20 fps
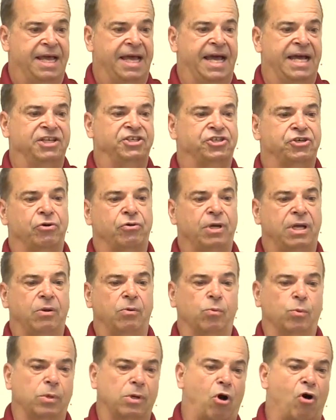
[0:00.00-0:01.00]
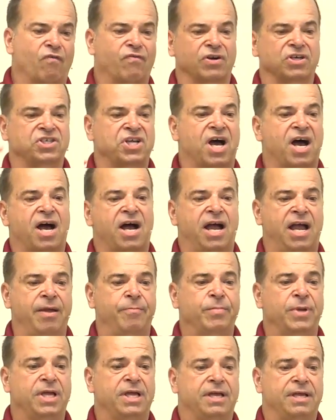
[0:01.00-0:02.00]
And so it, over
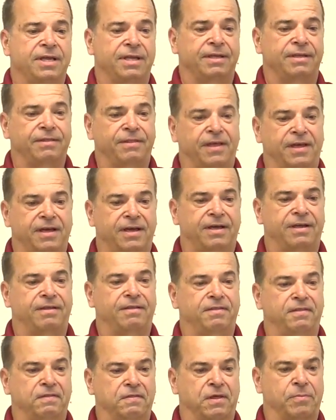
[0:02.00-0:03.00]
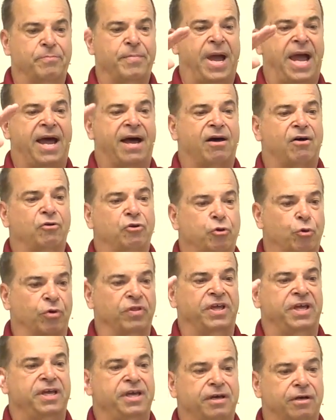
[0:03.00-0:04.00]
time, the, the mound
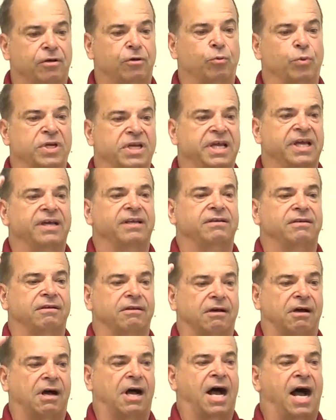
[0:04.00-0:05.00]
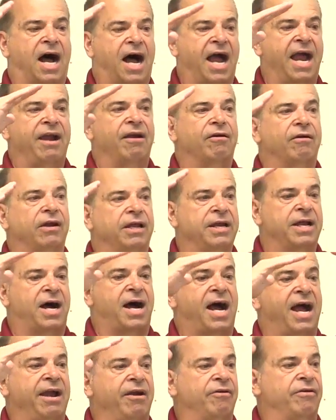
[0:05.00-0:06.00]
or the hill would get higher and
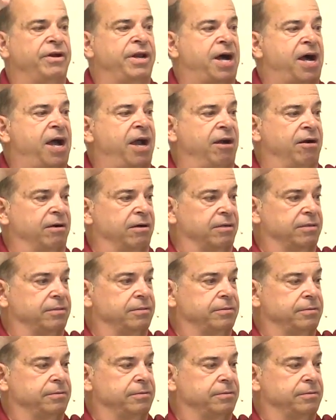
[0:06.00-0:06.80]
higher and higher.